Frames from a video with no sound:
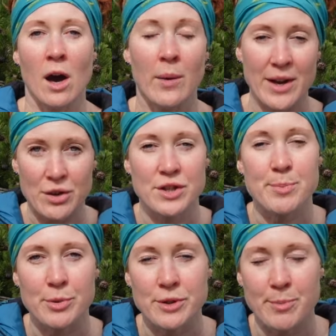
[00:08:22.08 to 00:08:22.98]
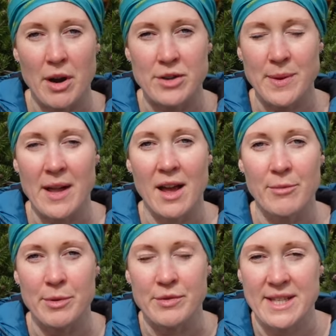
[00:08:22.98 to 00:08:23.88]
Oh, and a good sports bra as well.
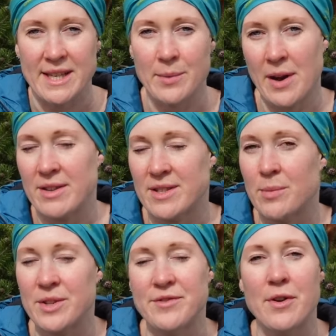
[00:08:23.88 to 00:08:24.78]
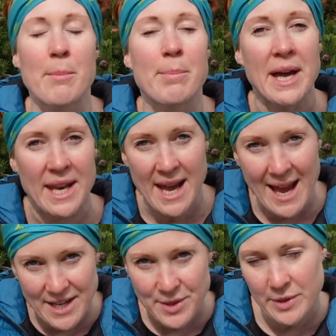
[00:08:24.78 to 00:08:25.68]
I've been recently wearing some ones from
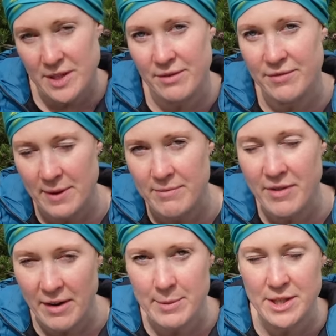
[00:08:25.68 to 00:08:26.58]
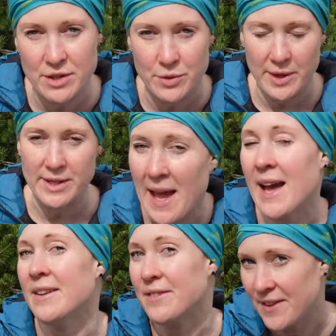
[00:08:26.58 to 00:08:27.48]
Panache, which I've been very much enjoying.
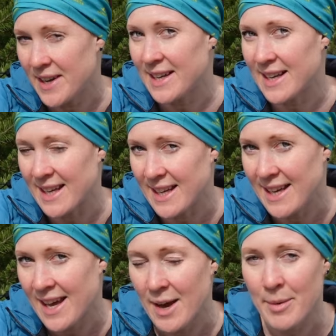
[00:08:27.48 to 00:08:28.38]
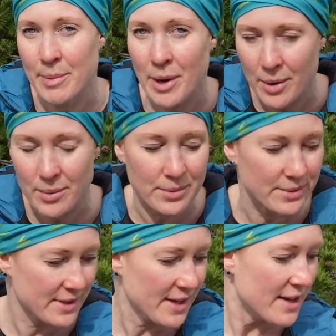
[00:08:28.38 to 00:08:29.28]
And finally,
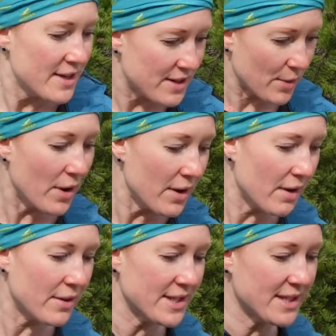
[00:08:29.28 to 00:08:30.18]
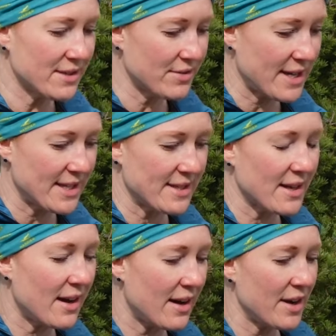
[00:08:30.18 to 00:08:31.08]
poles. So on long distance races,
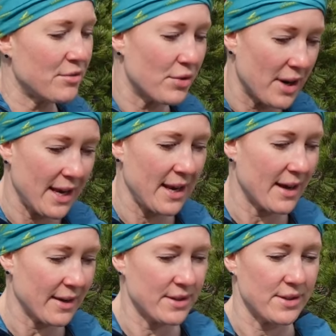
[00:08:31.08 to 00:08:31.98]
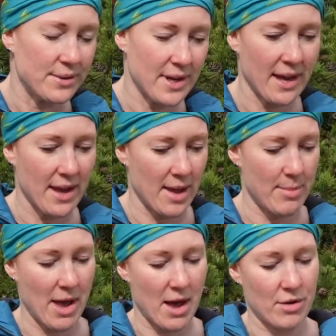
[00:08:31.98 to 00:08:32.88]
I really like to take a
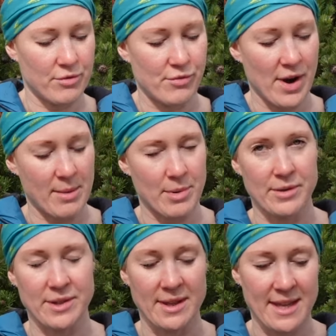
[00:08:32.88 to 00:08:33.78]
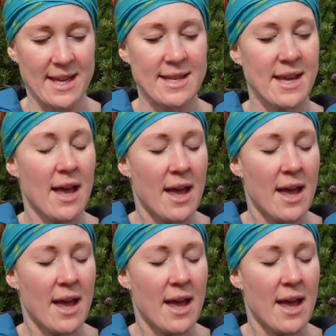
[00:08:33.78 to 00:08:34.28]
pair of running poles, and these